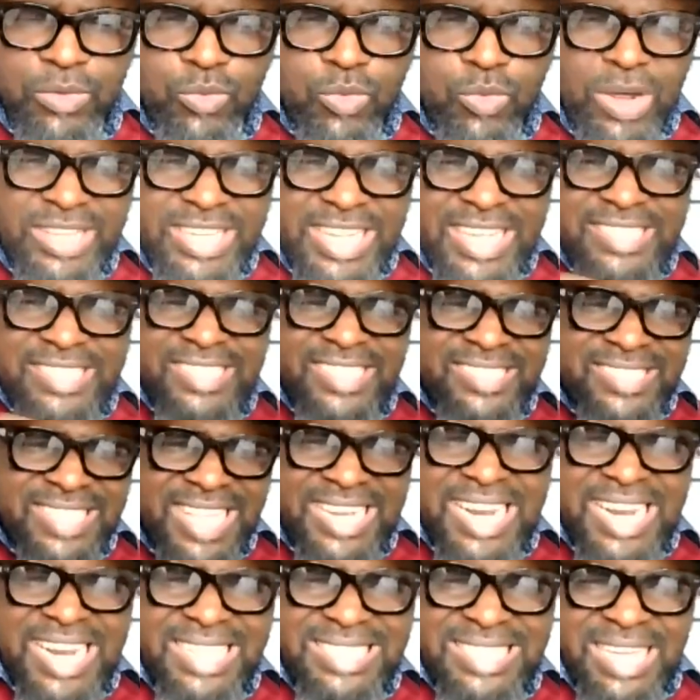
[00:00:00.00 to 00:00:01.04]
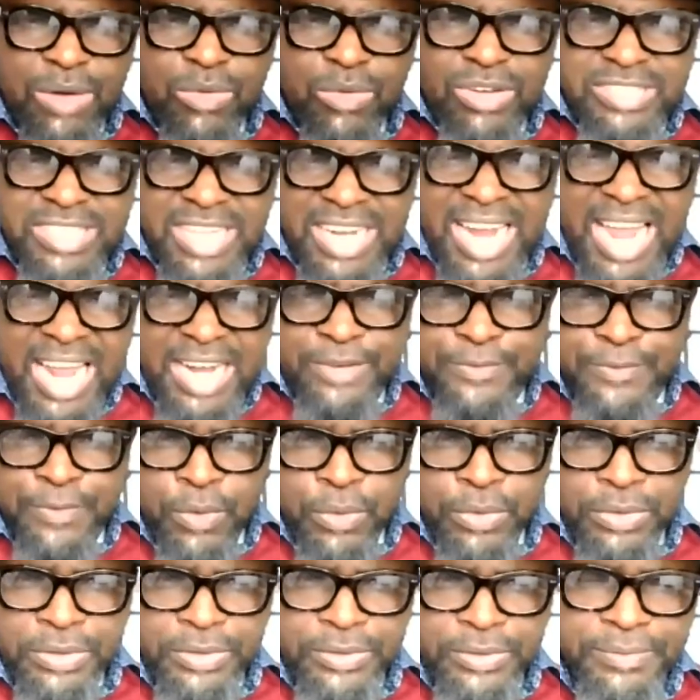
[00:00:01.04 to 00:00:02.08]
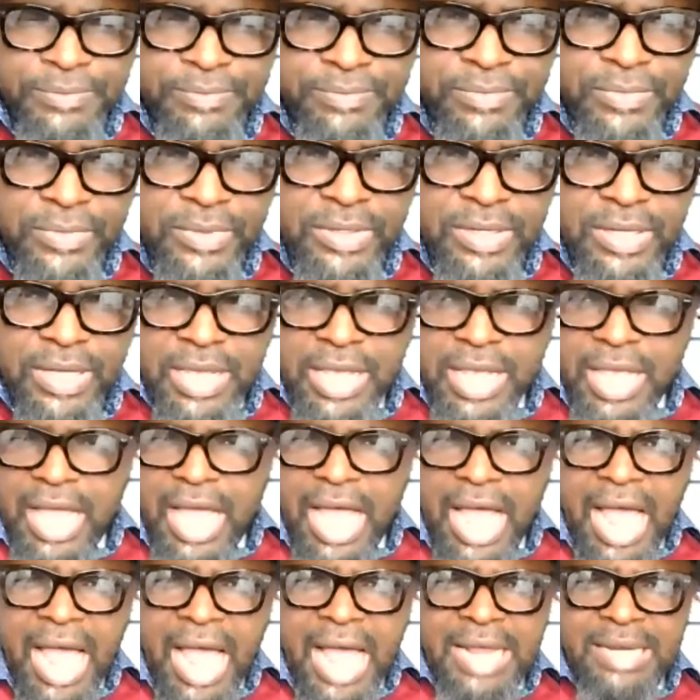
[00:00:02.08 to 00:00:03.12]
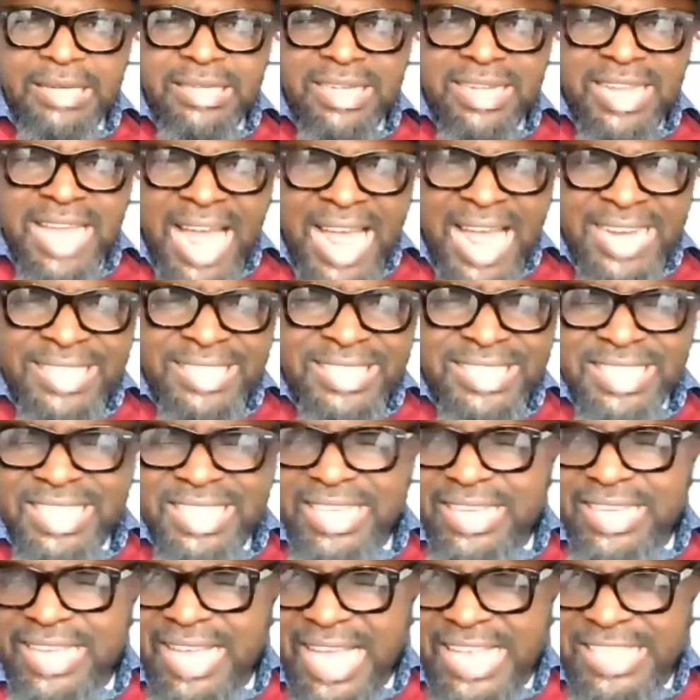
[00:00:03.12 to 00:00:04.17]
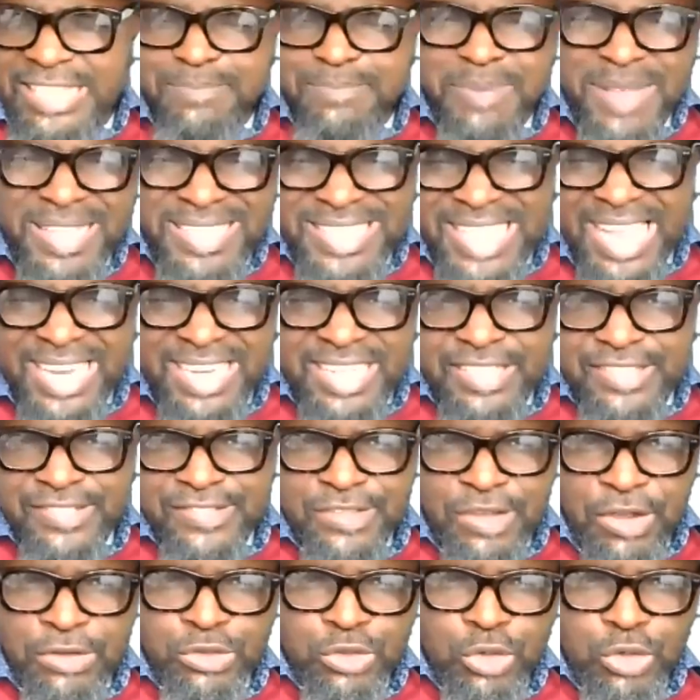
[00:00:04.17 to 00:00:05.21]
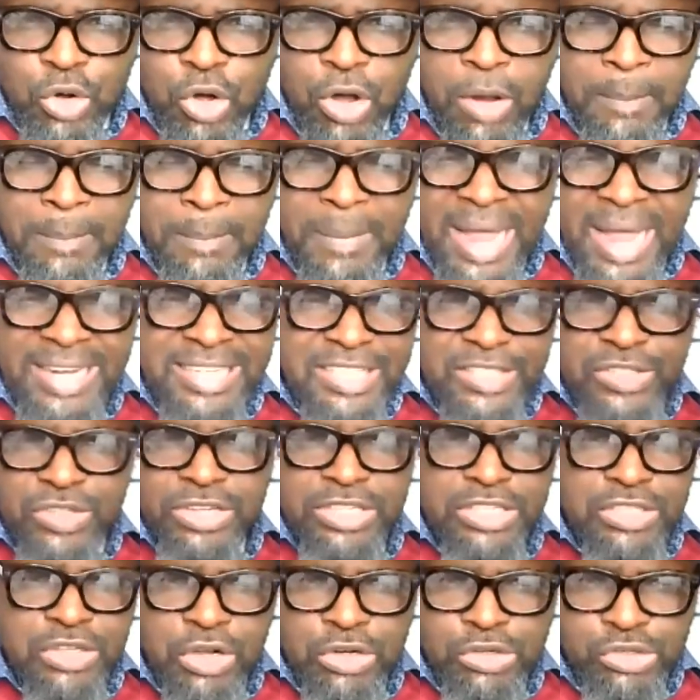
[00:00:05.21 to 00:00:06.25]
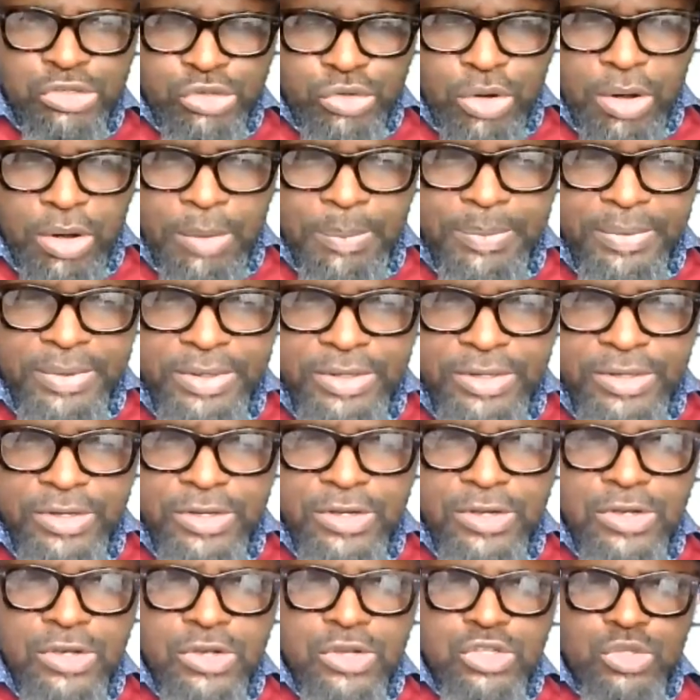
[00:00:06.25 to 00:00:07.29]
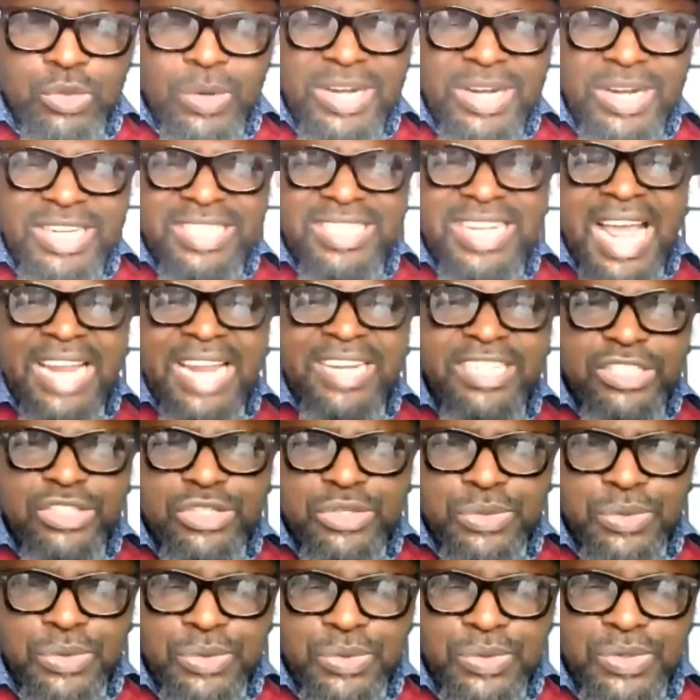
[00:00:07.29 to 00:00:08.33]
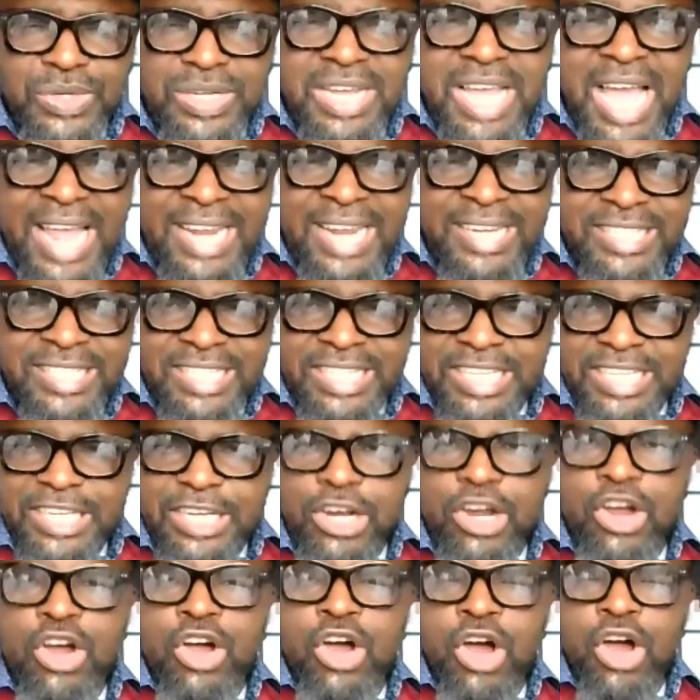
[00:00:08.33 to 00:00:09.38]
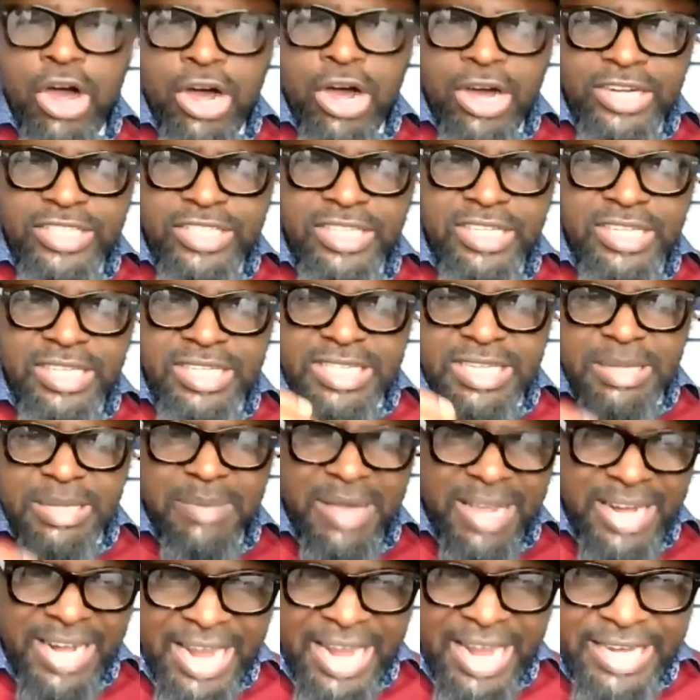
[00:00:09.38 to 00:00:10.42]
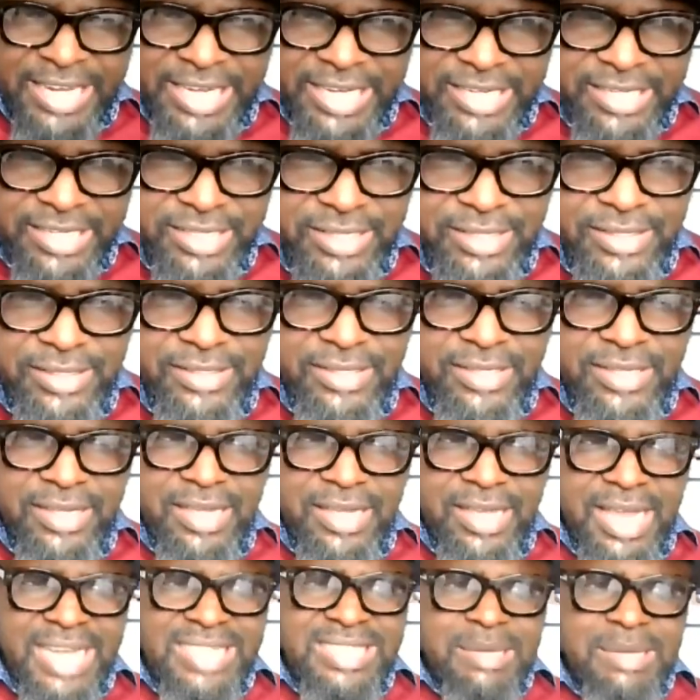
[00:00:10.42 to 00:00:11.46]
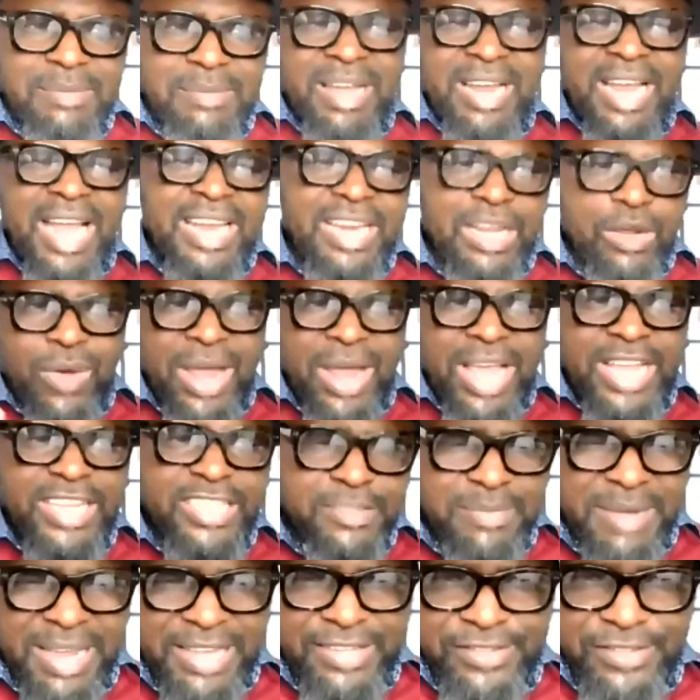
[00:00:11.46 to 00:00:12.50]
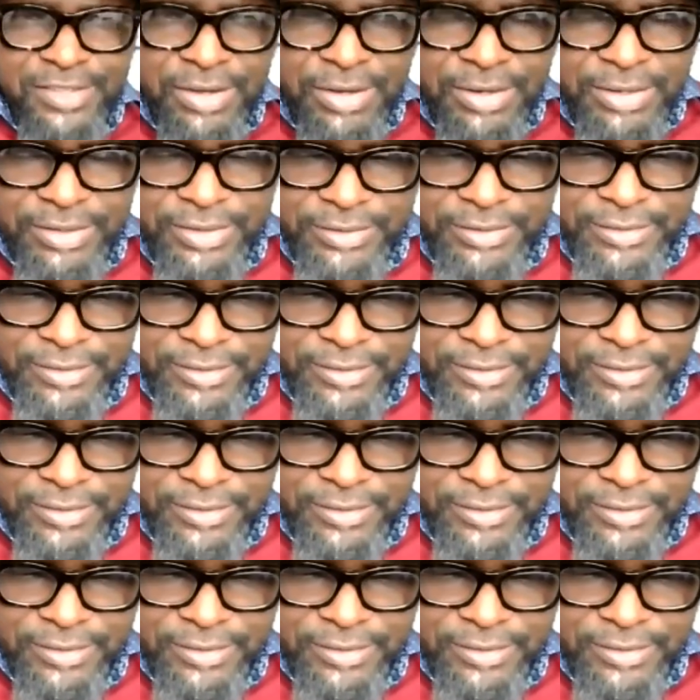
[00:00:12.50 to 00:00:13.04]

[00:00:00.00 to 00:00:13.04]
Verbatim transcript: What existed that time was the land phone. And Gandhi expected his son to come back. The son did not show up. So what did Gandhi do? Gandhi called the mechanic. I said, mechanic, where is my son?